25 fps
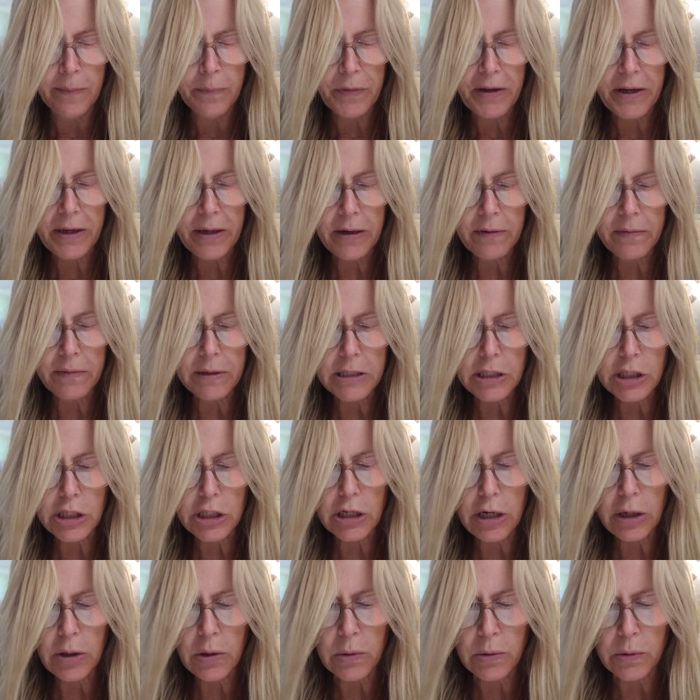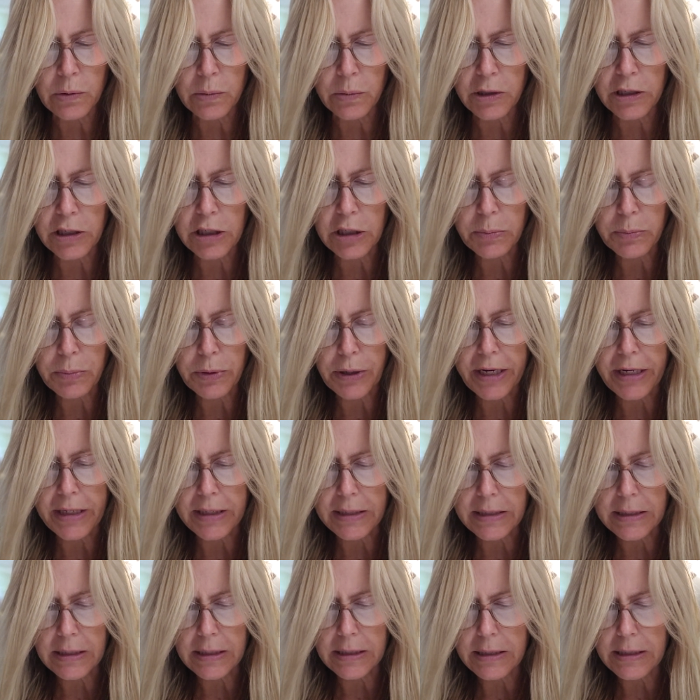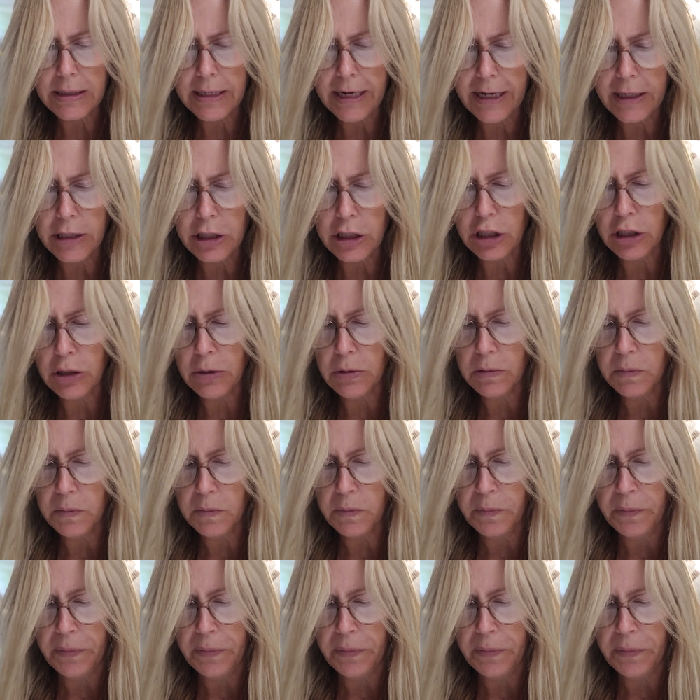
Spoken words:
and of a stone which breaks the statue.